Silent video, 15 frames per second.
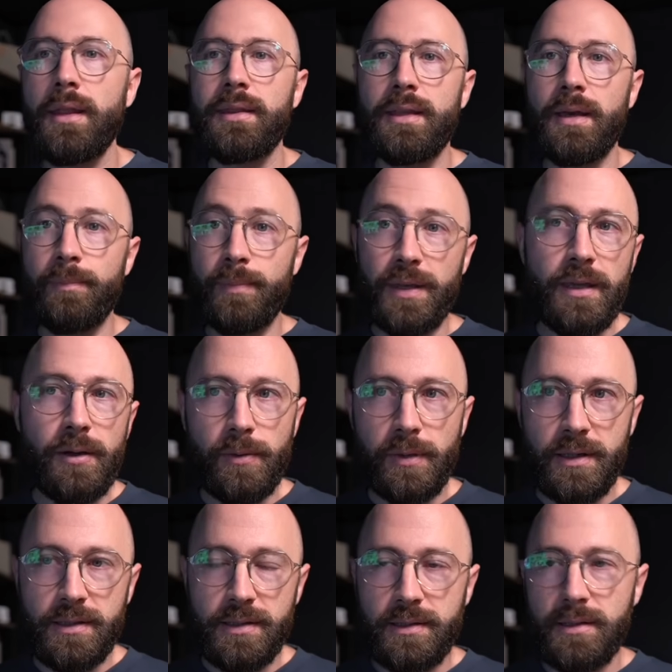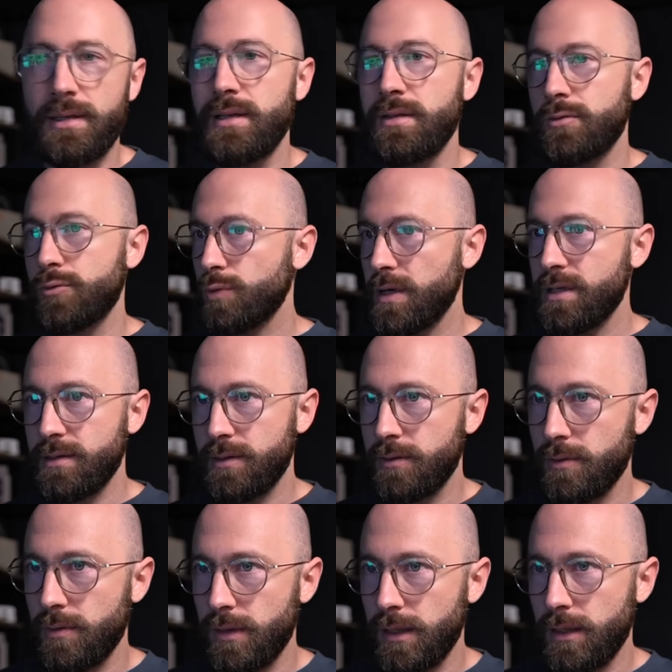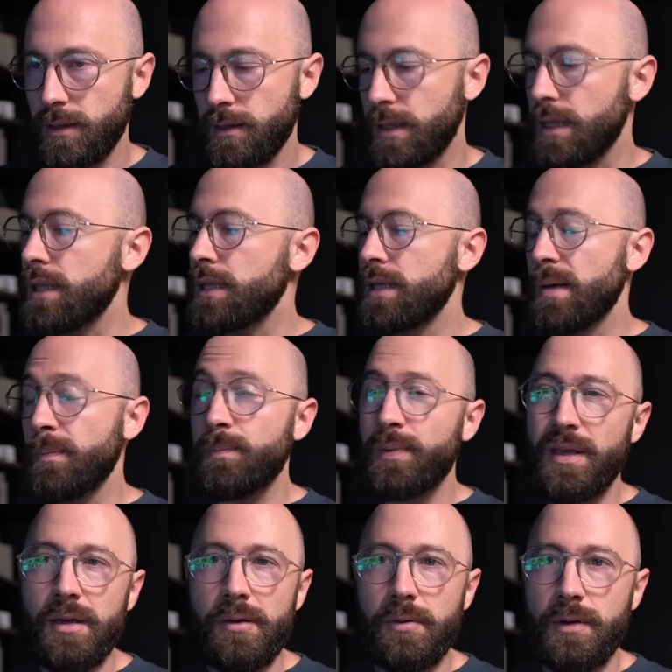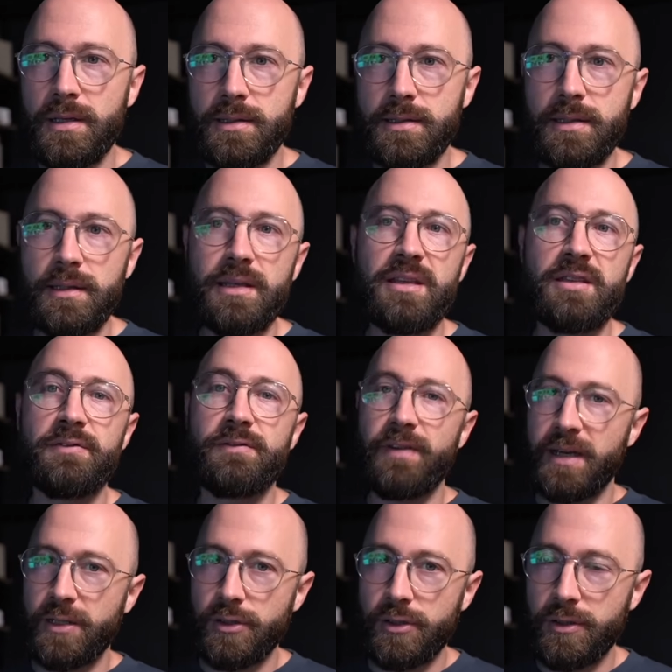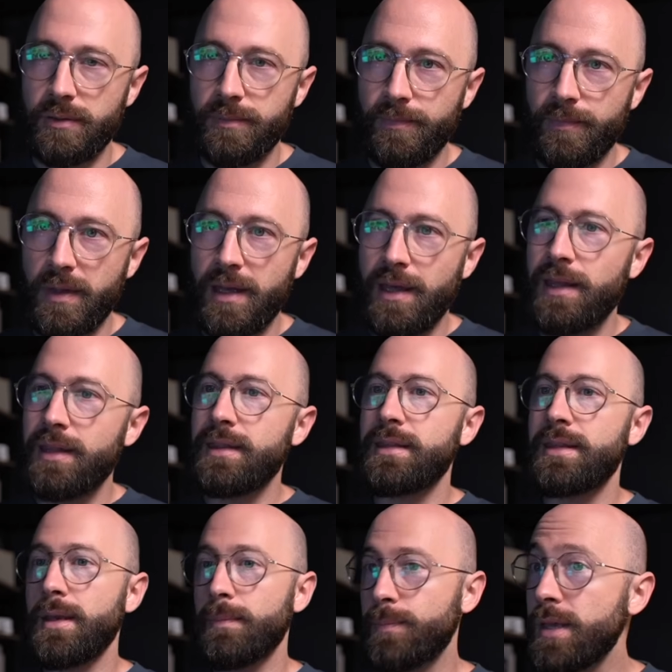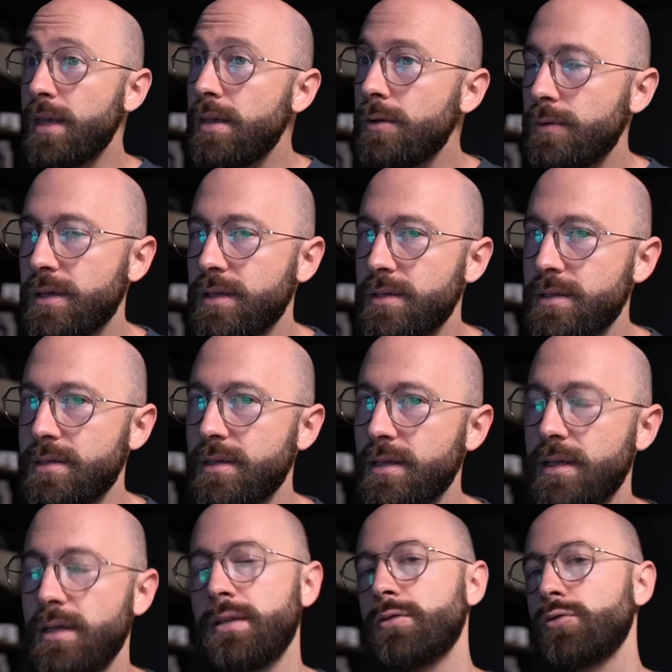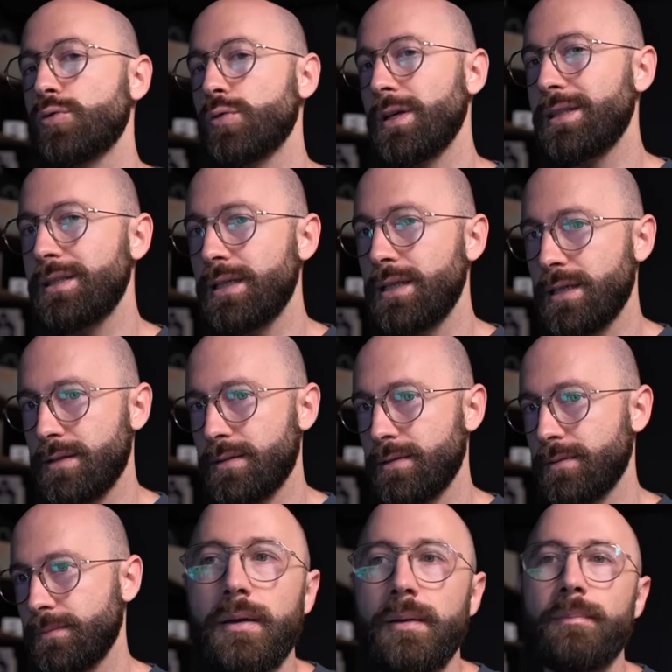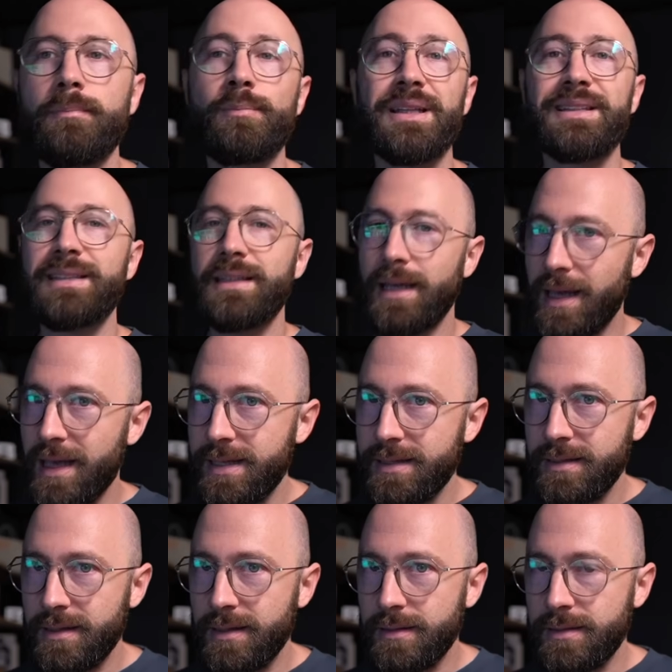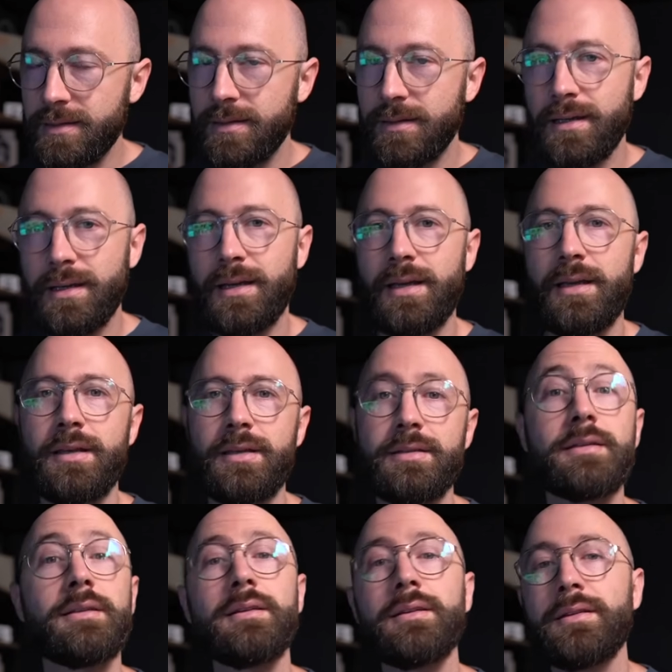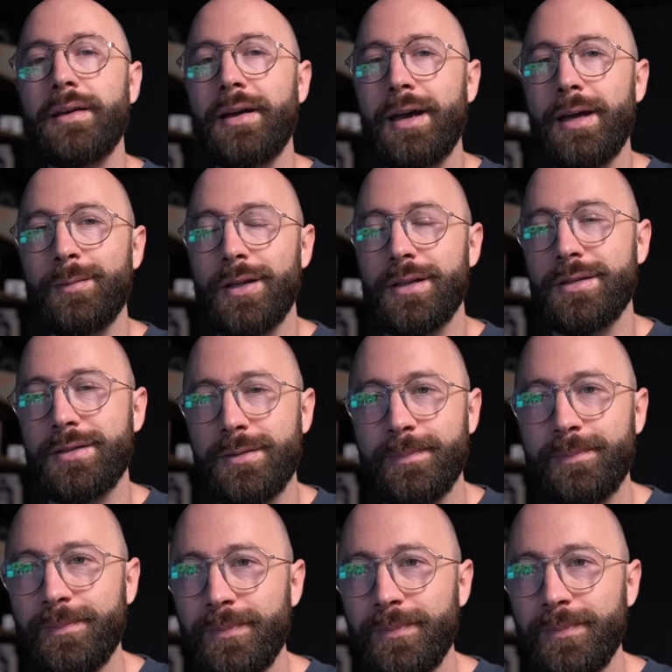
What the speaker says: The appearance is transitory. The appearance is fashion. The appearance is trendiness. But the essence is timeless."